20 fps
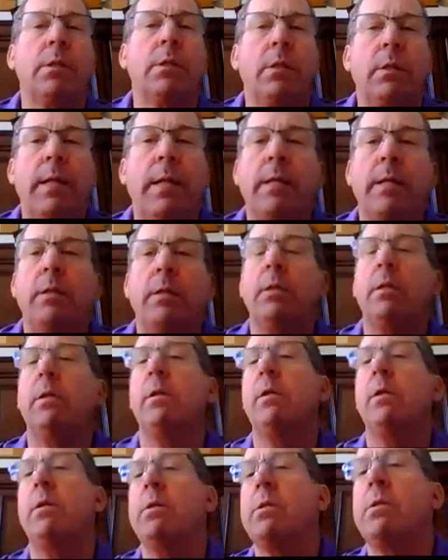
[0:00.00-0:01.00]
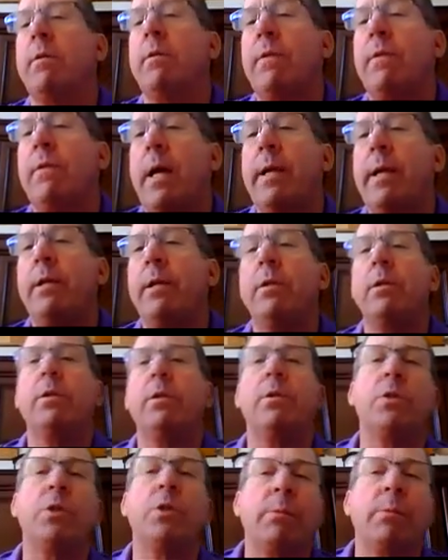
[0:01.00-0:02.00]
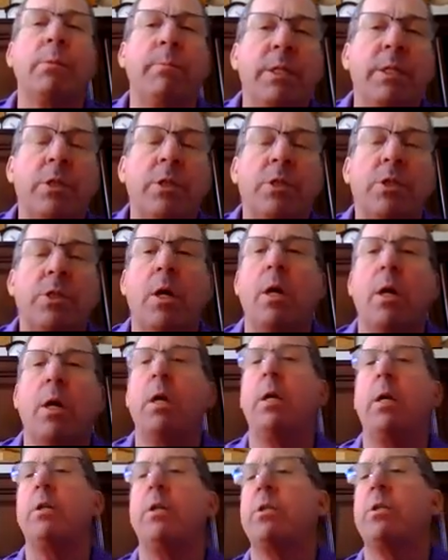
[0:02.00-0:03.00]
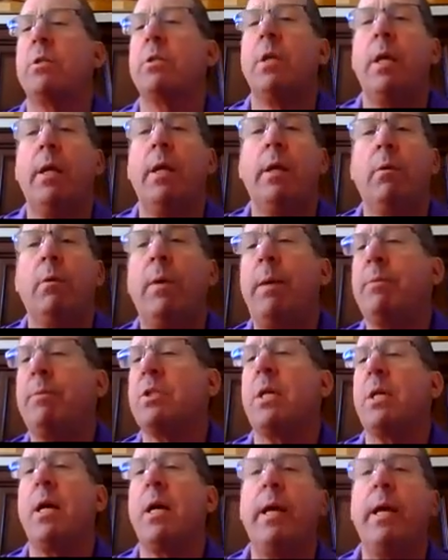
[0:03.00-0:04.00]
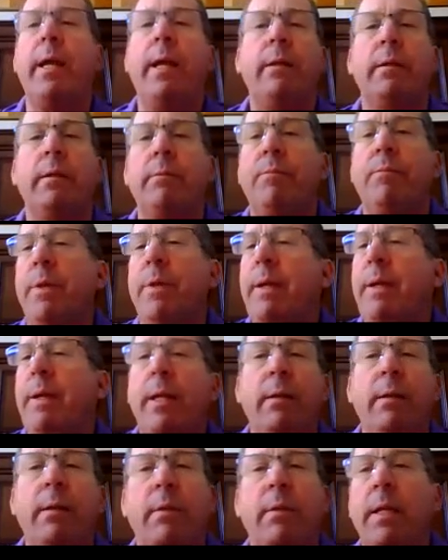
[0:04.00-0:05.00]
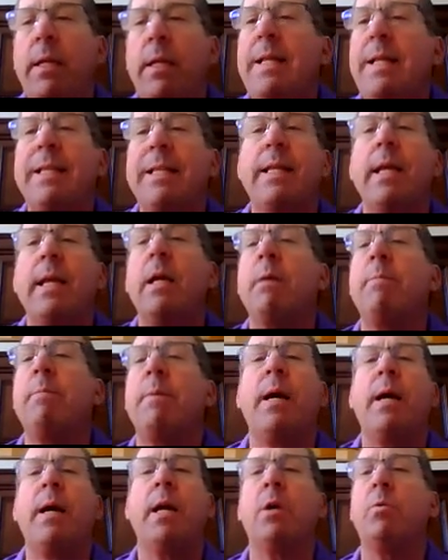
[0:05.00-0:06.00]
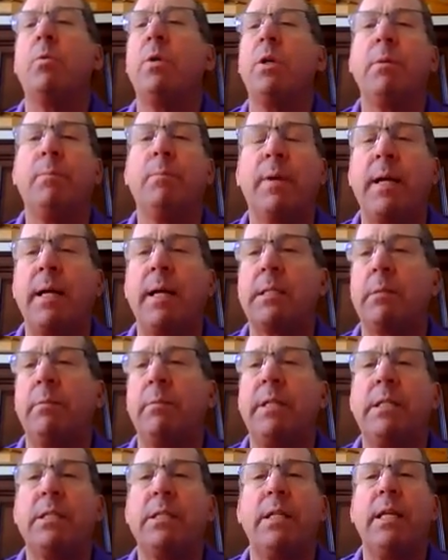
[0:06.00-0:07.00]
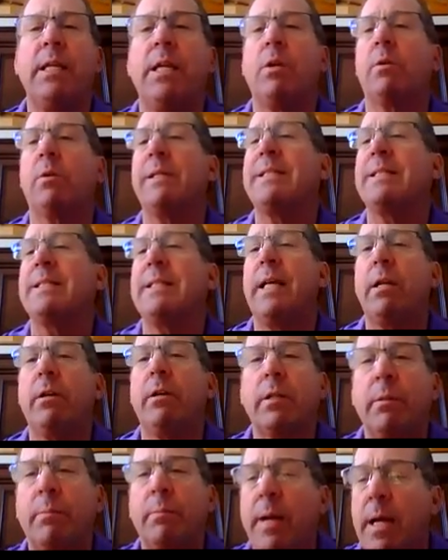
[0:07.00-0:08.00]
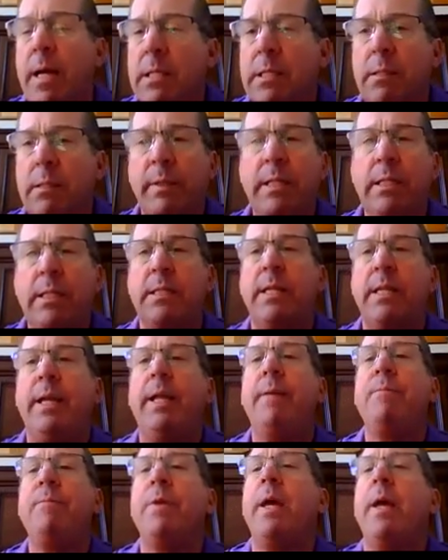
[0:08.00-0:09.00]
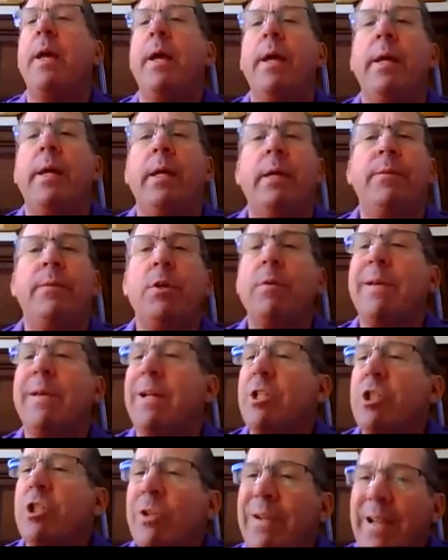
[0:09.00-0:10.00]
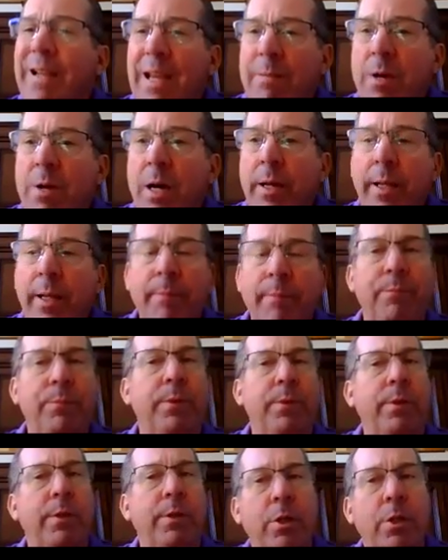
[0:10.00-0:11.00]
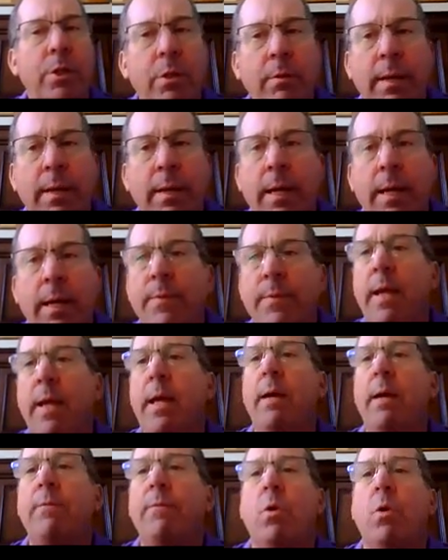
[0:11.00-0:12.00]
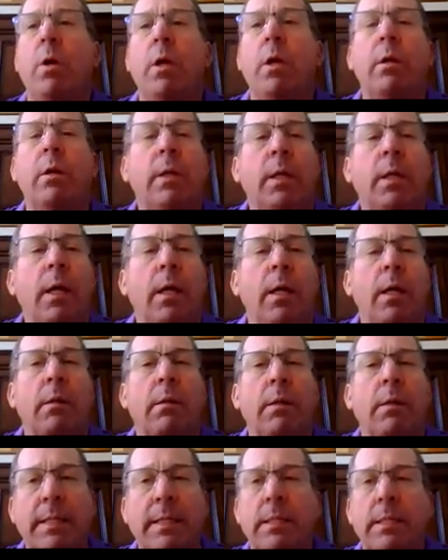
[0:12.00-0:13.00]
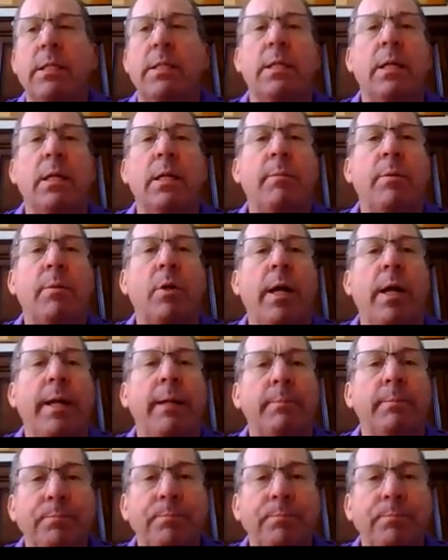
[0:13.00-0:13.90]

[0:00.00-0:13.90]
letters, flyers, business cards, website. I mean, anything a buyer could possibly see or a seller could possibly see. If you got your name on it, you have to have your license number on it.